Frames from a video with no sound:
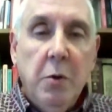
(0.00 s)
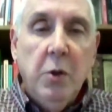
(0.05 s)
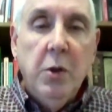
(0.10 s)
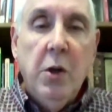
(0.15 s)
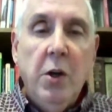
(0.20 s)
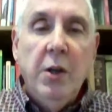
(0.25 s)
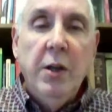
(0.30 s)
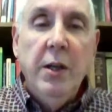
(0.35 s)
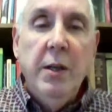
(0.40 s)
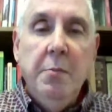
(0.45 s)

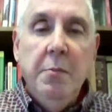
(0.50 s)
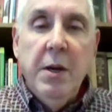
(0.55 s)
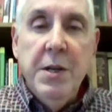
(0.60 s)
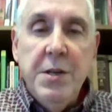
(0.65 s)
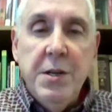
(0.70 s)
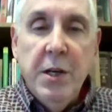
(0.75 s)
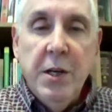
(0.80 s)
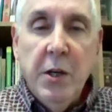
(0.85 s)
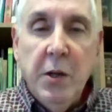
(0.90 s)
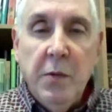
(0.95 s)
calling
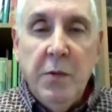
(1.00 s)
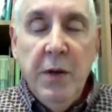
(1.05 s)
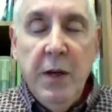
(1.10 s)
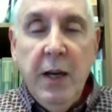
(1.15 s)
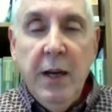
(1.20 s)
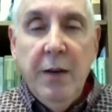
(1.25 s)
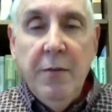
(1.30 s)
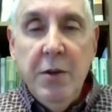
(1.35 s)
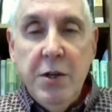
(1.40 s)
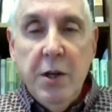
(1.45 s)
myself an
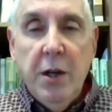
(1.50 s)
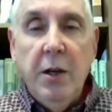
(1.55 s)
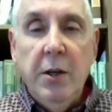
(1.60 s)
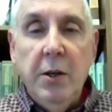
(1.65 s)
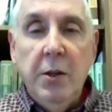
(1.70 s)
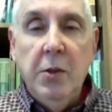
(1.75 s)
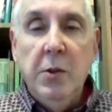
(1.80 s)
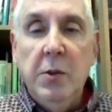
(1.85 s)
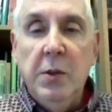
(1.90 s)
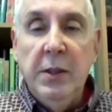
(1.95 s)

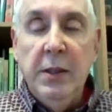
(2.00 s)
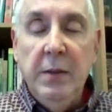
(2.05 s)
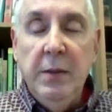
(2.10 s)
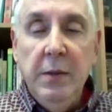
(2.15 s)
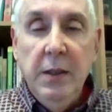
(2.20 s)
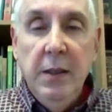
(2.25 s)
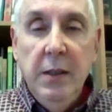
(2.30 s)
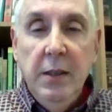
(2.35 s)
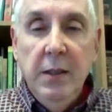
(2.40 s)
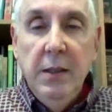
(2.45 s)
evangelical and
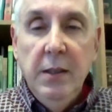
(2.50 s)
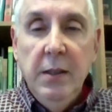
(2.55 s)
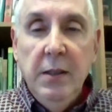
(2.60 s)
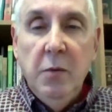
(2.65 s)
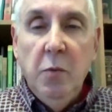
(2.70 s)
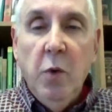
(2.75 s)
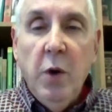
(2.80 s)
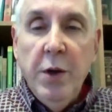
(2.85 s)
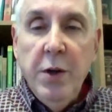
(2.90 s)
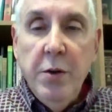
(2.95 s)

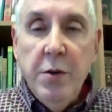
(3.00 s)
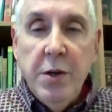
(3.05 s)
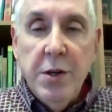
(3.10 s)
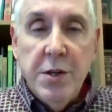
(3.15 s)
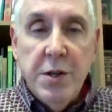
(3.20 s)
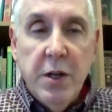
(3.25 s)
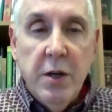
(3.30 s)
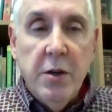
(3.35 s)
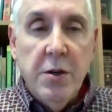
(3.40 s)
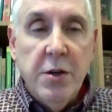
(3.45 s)
one who
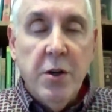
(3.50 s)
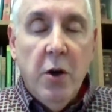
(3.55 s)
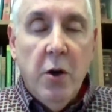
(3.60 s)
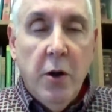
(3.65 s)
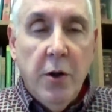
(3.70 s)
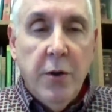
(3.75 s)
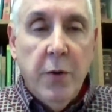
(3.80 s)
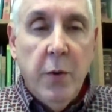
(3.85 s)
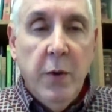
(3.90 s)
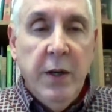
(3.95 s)
considers
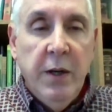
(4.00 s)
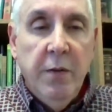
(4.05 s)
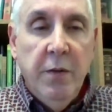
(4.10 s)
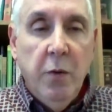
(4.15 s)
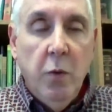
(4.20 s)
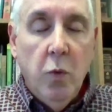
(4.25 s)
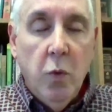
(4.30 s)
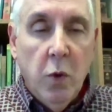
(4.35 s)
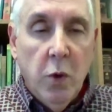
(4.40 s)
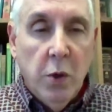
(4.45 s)
all 3 of
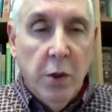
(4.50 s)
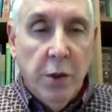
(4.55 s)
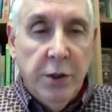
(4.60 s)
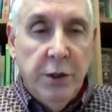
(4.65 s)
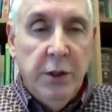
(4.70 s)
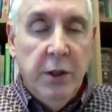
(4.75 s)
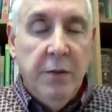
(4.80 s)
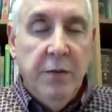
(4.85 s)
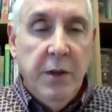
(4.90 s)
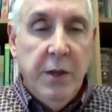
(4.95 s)
the
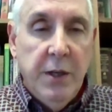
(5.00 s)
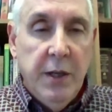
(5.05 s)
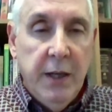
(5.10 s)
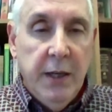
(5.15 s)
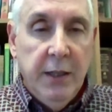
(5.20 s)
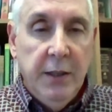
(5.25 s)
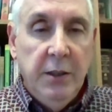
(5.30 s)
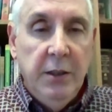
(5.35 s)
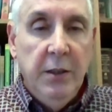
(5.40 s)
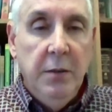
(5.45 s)
worlds of the
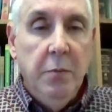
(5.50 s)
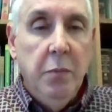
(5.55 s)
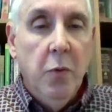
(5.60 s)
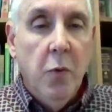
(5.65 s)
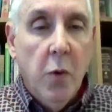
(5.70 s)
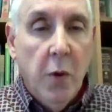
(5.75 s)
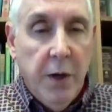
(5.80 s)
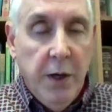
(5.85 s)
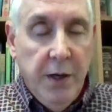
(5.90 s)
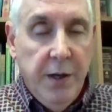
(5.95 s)
text
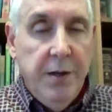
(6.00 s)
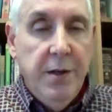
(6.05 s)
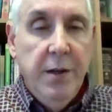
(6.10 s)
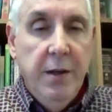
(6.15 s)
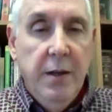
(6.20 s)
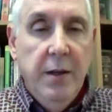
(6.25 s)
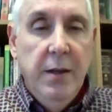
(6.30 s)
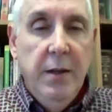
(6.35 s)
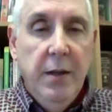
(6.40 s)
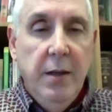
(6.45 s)
important
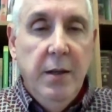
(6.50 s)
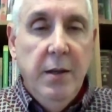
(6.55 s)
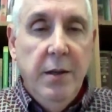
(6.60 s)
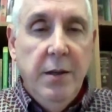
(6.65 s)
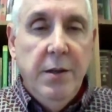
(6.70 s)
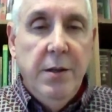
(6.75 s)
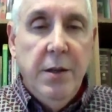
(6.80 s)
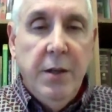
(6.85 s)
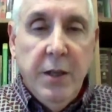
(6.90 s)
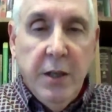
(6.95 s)

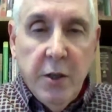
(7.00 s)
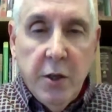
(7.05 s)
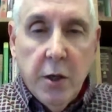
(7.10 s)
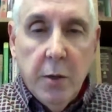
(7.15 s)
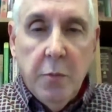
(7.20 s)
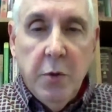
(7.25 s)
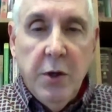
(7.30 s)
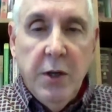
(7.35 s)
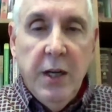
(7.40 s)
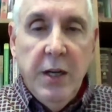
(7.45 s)
to the
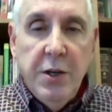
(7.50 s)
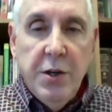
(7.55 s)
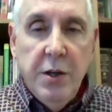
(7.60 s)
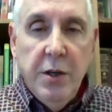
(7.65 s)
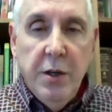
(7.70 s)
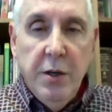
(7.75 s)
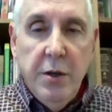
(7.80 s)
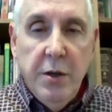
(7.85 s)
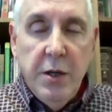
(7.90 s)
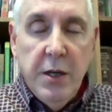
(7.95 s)
interpretation of
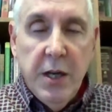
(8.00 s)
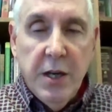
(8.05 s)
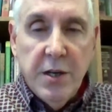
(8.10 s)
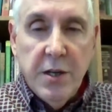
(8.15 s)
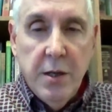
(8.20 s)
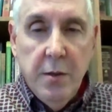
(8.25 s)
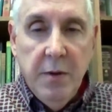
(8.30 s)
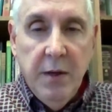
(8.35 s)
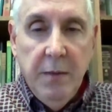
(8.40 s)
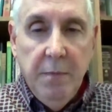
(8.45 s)
the New
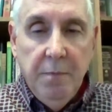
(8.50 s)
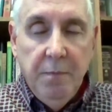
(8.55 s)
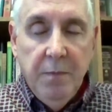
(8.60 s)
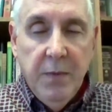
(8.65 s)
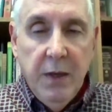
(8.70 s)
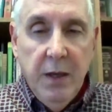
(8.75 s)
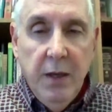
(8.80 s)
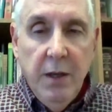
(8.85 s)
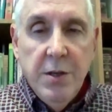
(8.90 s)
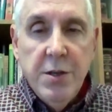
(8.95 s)
Testament.
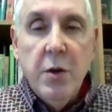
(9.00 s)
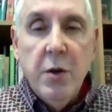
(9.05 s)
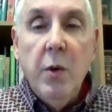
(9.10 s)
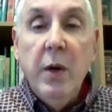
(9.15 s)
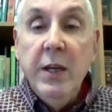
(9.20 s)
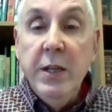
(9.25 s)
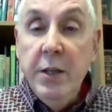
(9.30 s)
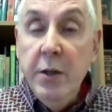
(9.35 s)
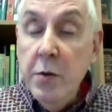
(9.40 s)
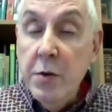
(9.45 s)
So I
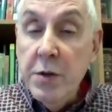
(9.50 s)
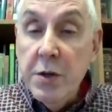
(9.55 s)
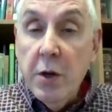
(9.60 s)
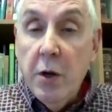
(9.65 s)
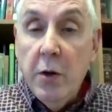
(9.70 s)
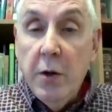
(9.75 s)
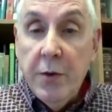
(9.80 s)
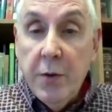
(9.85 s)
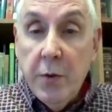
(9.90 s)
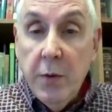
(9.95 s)
use
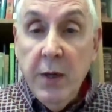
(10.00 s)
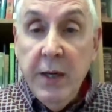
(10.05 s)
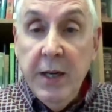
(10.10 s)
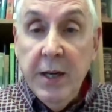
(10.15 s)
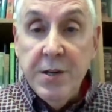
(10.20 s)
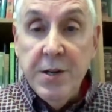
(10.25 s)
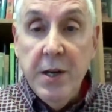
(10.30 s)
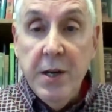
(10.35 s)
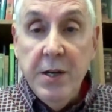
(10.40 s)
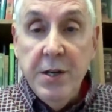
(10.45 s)
all 3
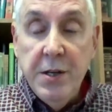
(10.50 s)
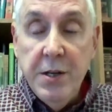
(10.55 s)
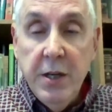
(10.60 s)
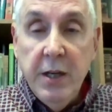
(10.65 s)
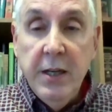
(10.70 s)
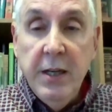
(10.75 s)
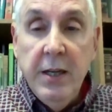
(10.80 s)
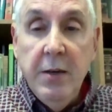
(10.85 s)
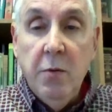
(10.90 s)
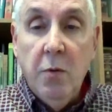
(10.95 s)
as I
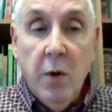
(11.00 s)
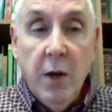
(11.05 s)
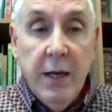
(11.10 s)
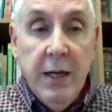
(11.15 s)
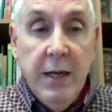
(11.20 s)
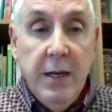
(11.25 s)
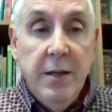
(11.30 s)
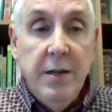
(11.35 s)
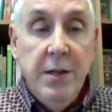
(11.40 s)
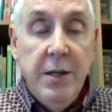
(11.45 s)
study,
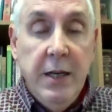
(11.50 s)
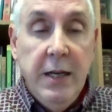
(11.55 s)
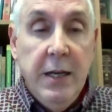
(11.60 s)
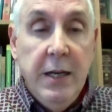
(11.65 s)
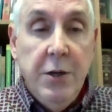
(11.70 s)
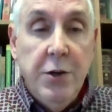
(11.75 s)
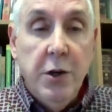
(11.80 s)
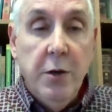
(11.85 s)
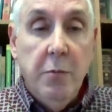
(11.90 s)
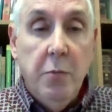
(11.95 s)
write,
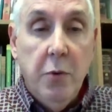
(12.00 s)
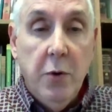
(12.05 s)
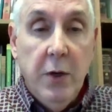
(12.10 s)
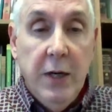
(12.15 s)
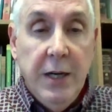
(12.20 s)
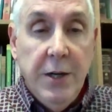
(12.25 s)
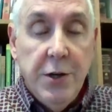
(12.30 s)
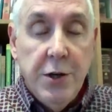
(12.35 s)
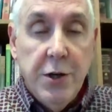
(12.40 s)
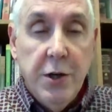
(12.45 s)
teach, and
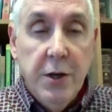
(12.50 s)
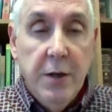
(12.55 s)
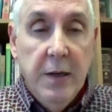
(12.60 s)
preach.